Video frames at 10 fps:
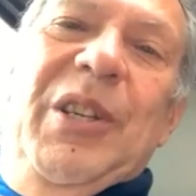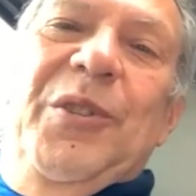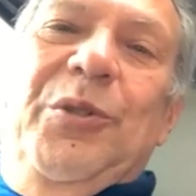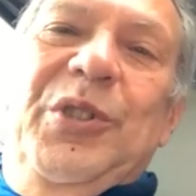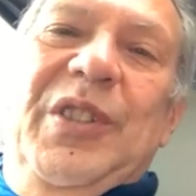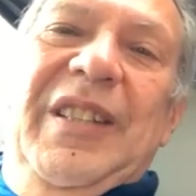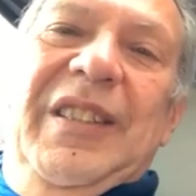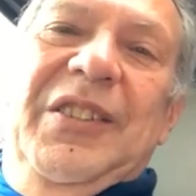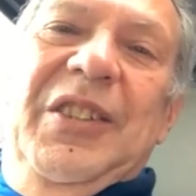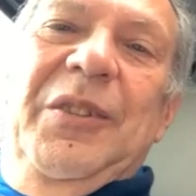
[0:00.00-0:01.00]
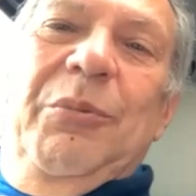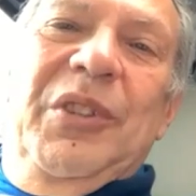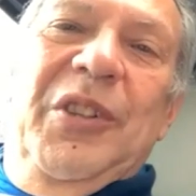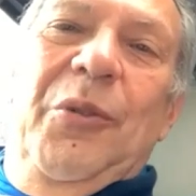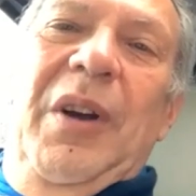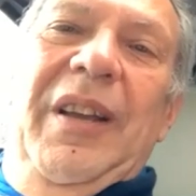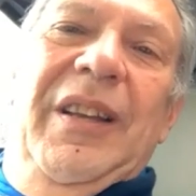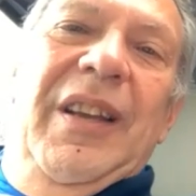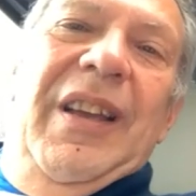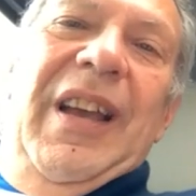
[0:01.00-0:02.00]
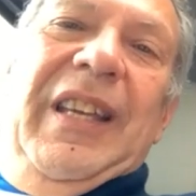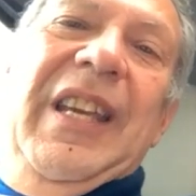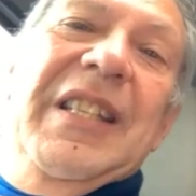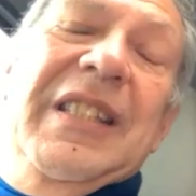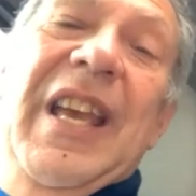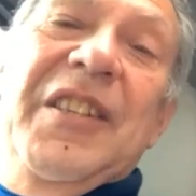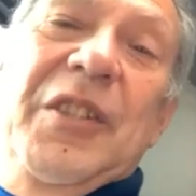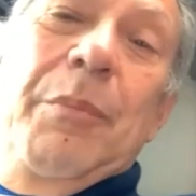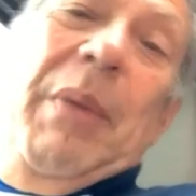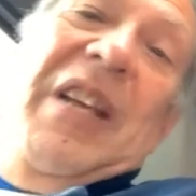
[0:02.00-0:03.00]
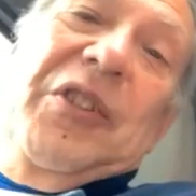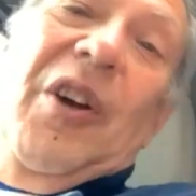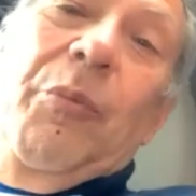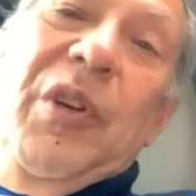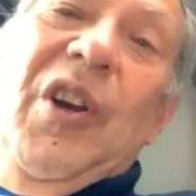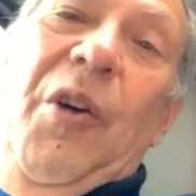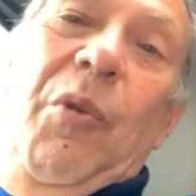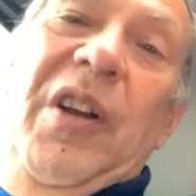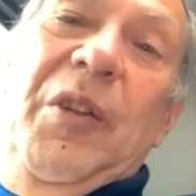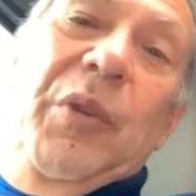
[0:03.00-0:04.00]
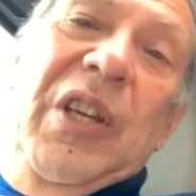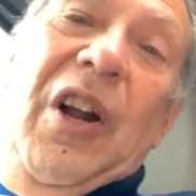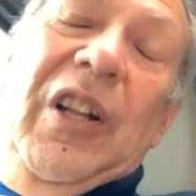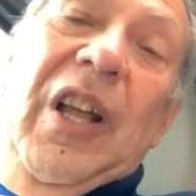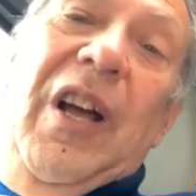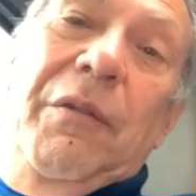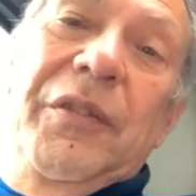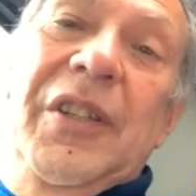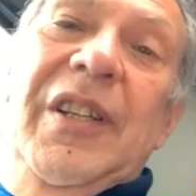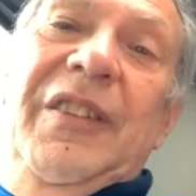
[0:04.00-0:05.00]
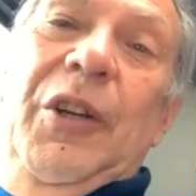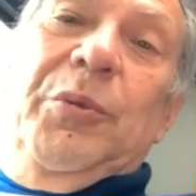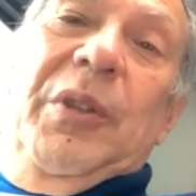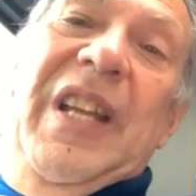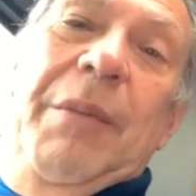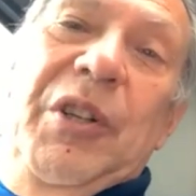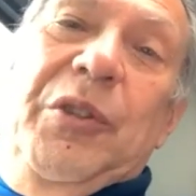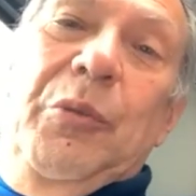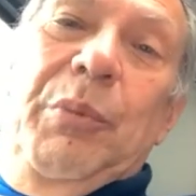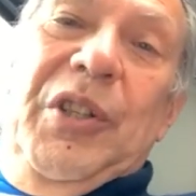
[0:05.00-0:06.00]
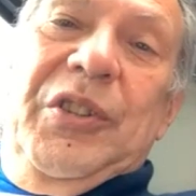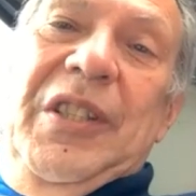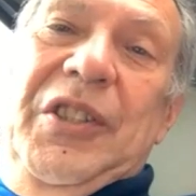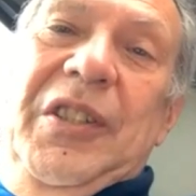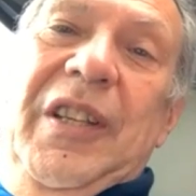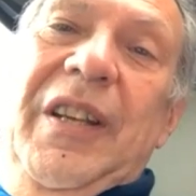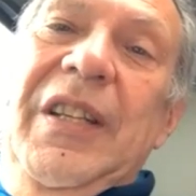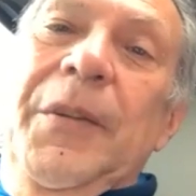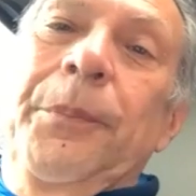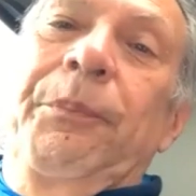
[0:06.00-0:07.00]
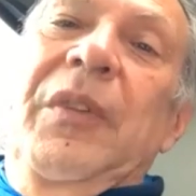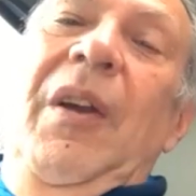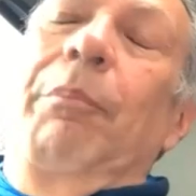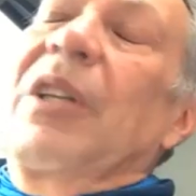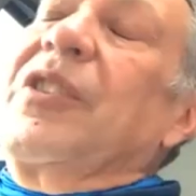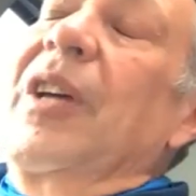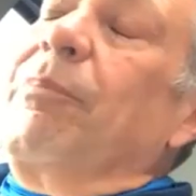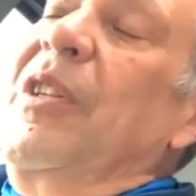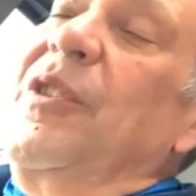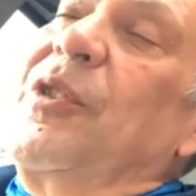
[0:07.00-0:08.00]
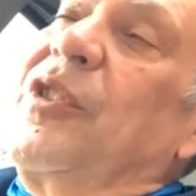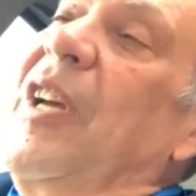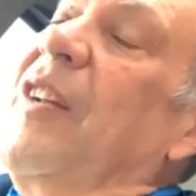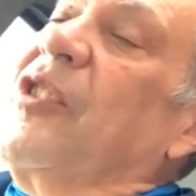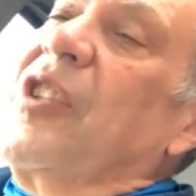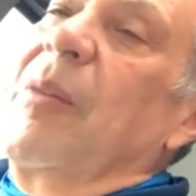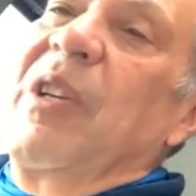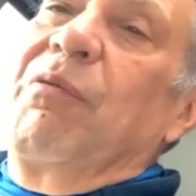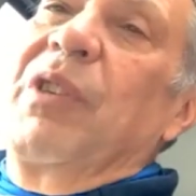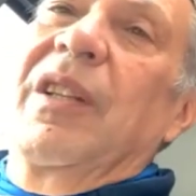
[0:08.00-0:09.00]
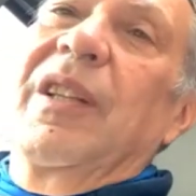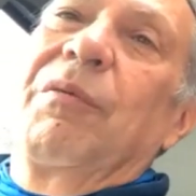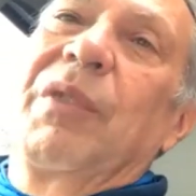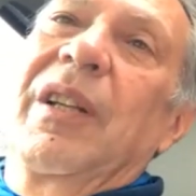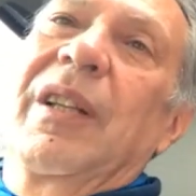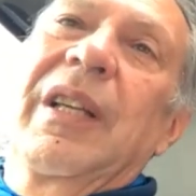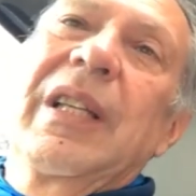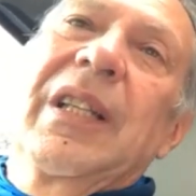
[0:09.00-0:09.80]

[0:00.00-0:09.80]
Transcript: interesting to see. A kid station based on We Are One and We Are Love. Those were the name of the 2 books that she did. But something you said, Jimmy, really, really,